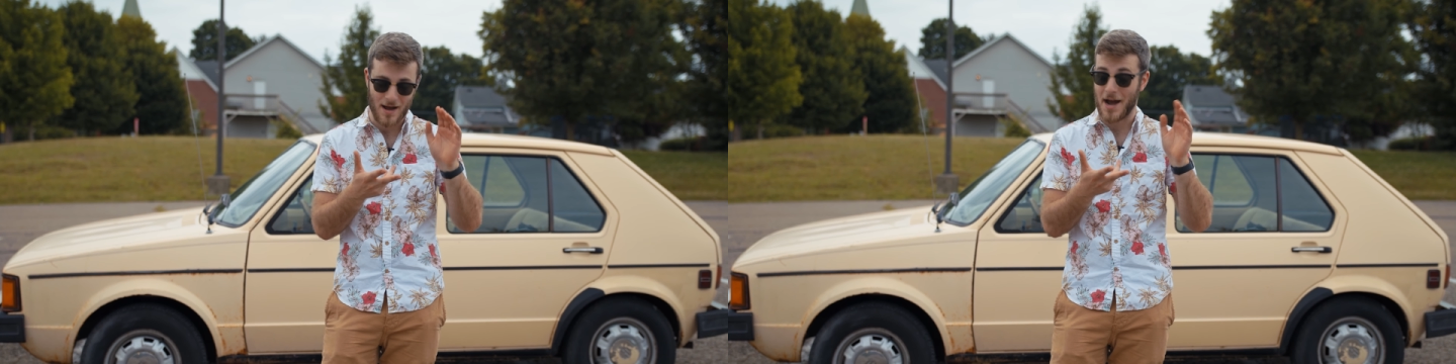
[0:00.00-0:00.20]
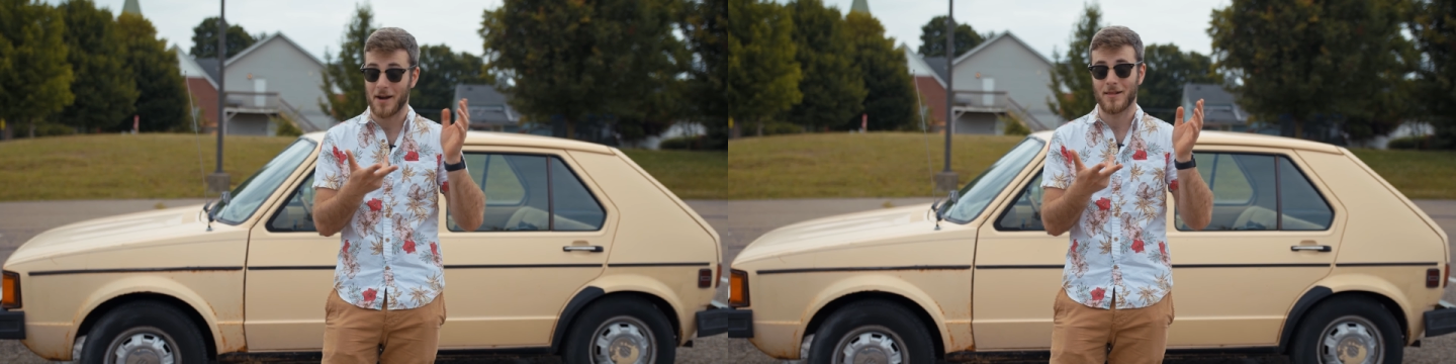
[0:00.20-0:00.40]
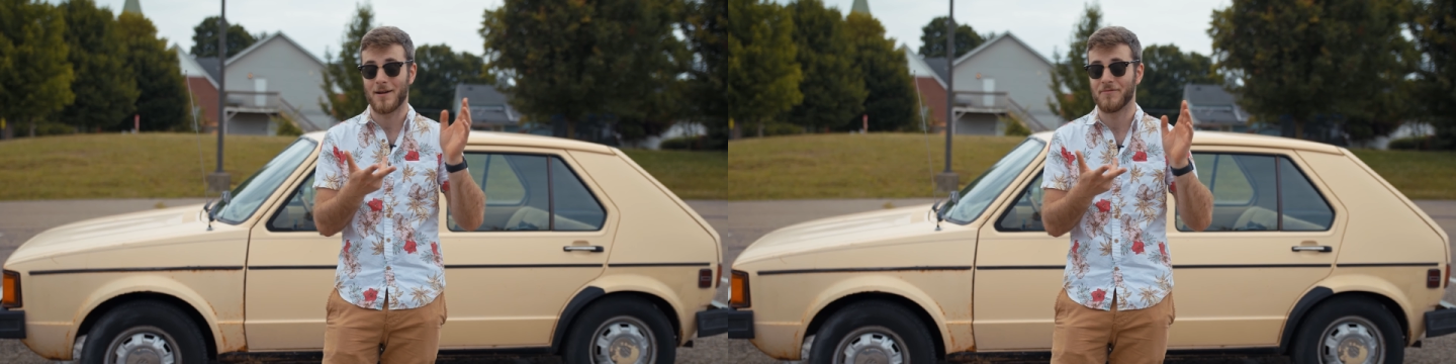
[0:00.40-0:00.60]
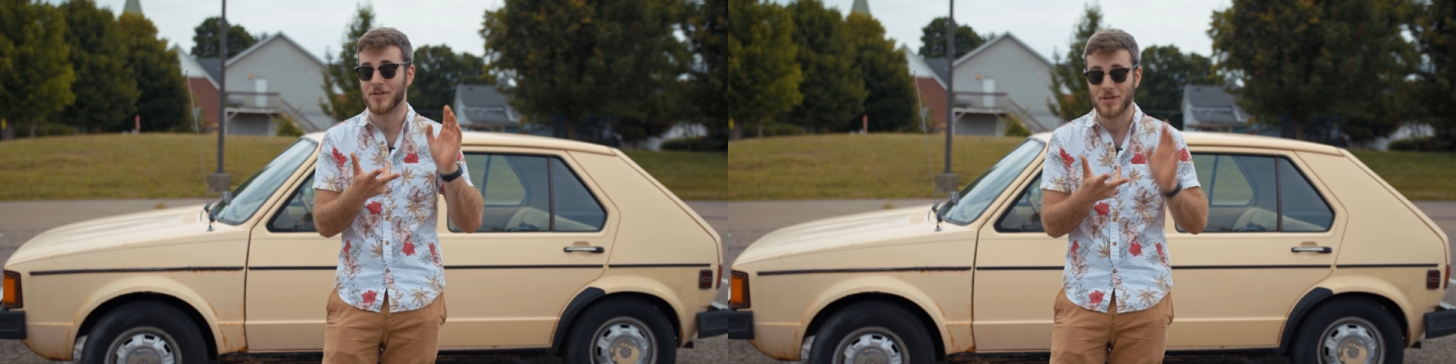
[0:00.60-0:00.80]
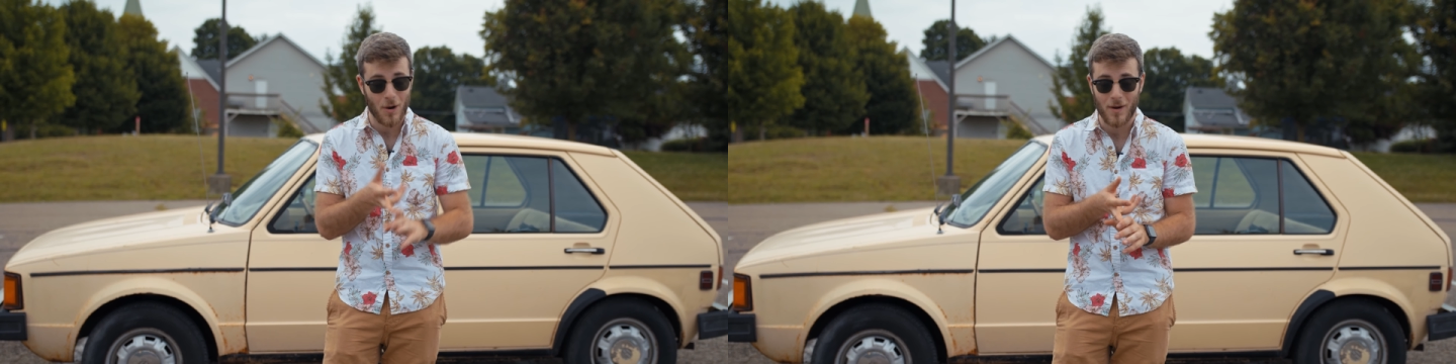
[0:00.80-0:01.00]
I don't have the
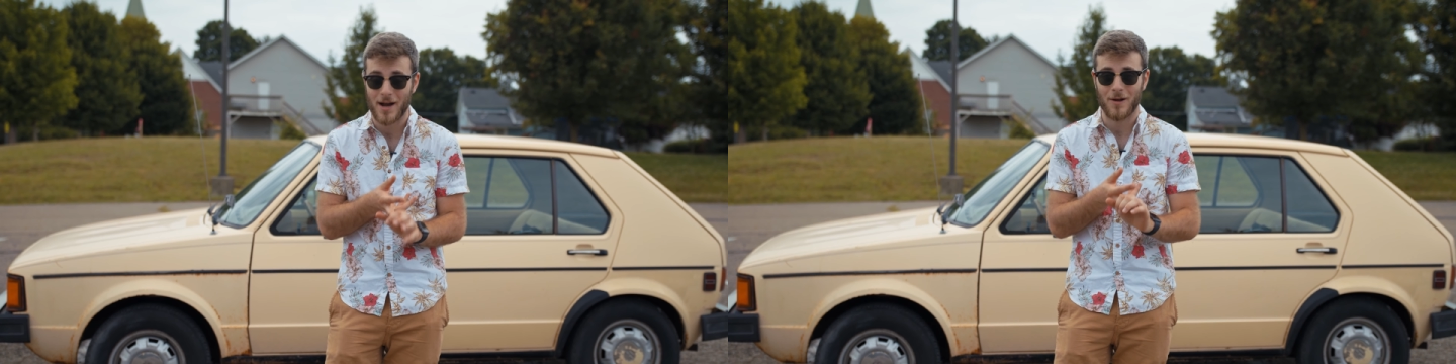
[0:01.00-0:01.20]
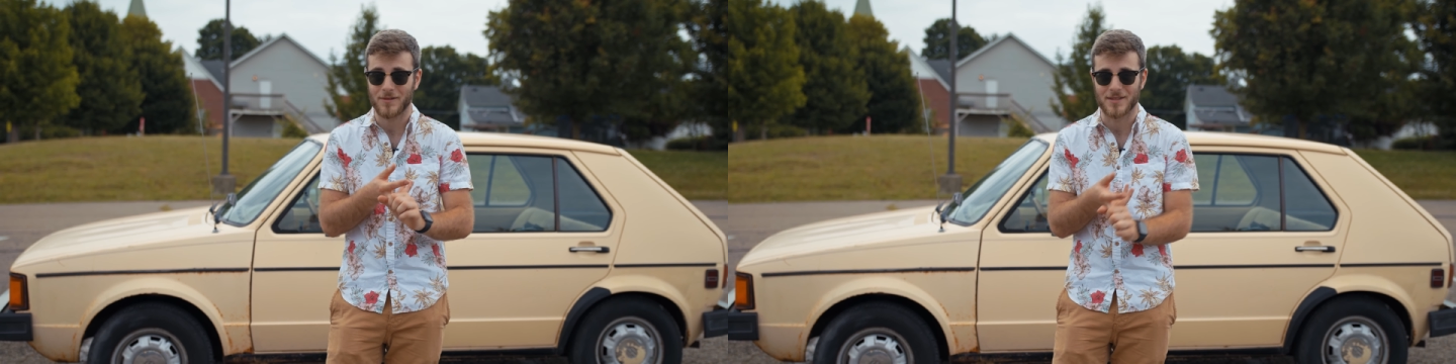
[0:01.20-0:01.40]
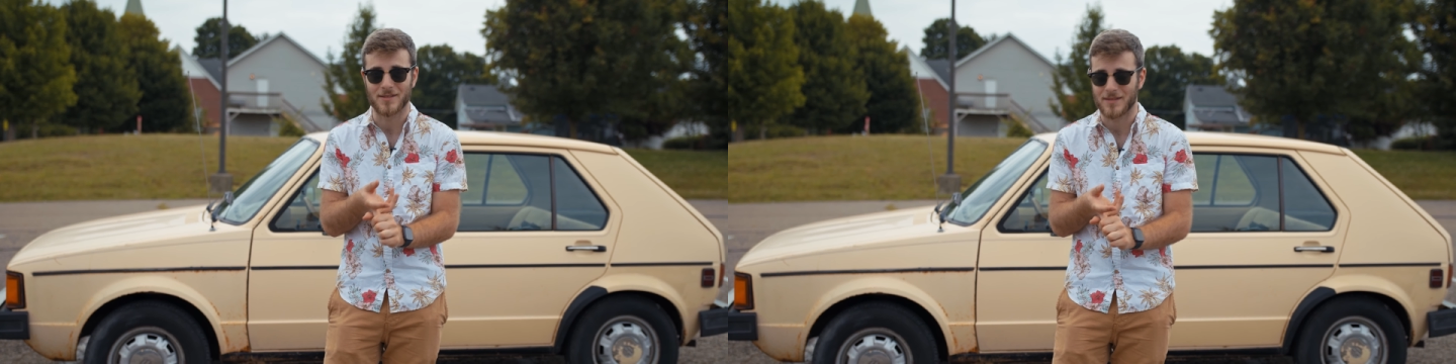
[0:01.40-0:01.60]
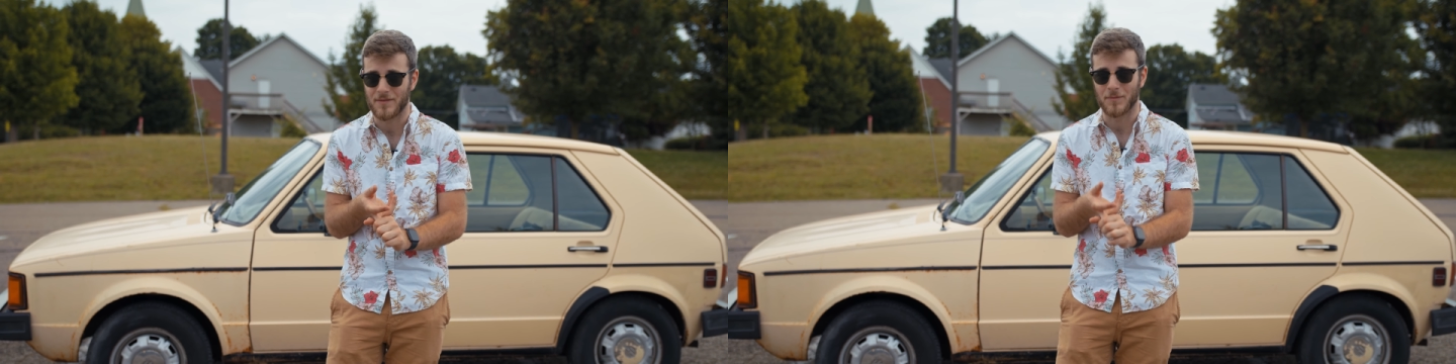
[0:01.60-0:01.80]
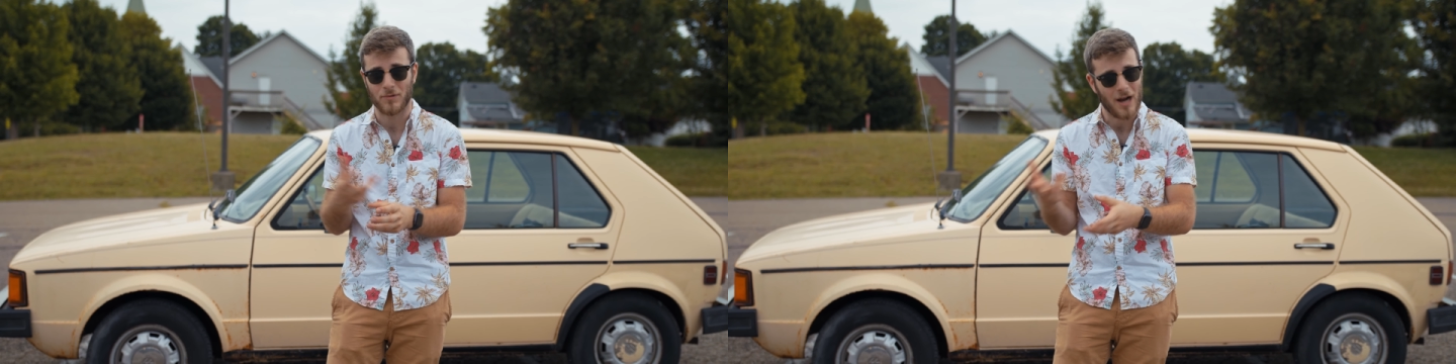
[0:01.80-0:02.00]
know-how to save
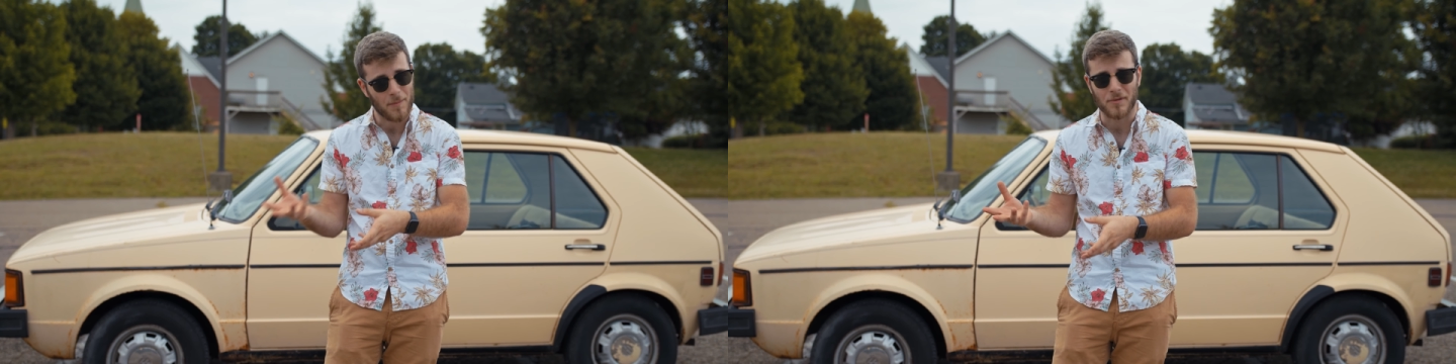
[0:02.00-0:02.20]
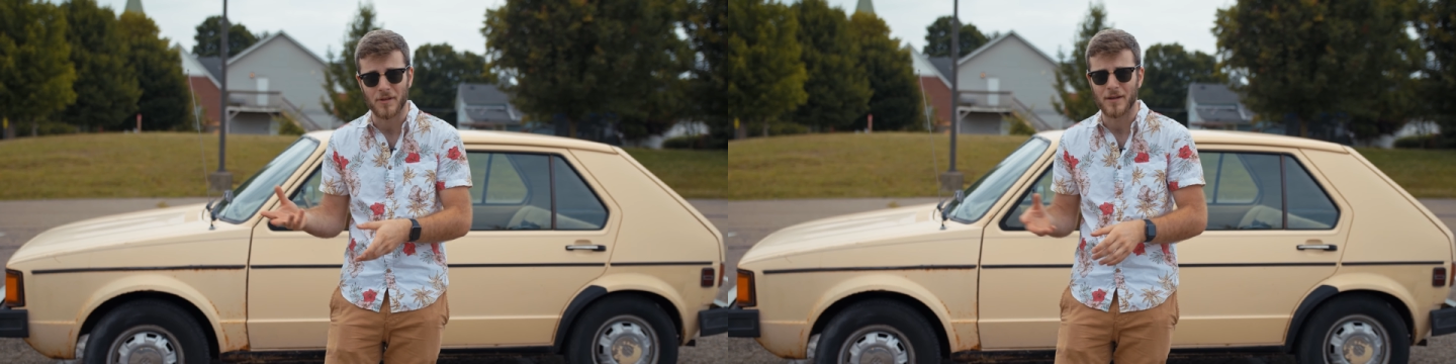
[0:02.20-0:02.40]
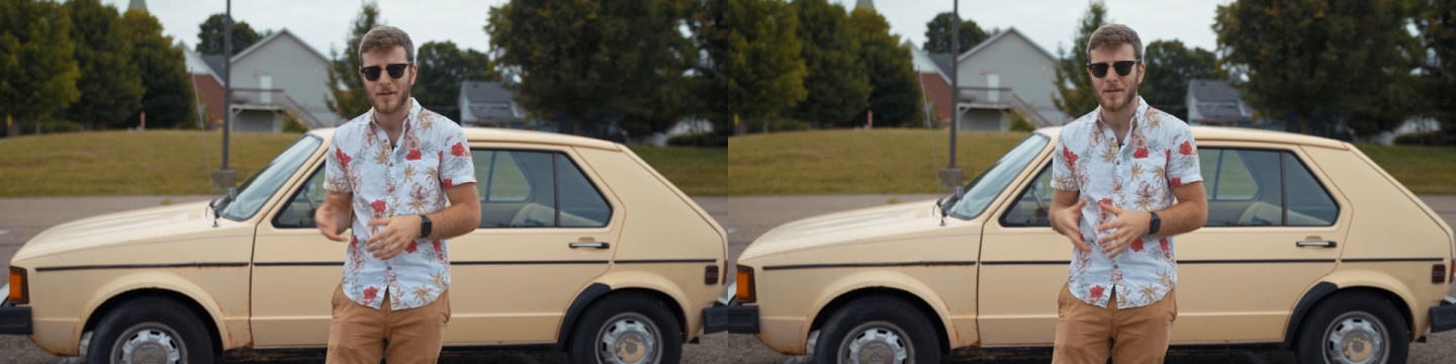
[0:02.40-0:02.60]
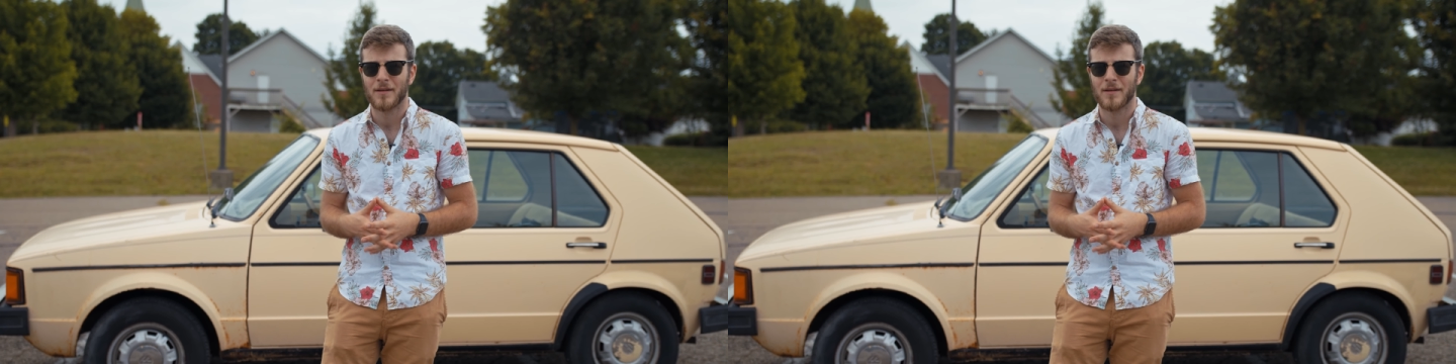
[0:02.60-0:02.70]
it properly,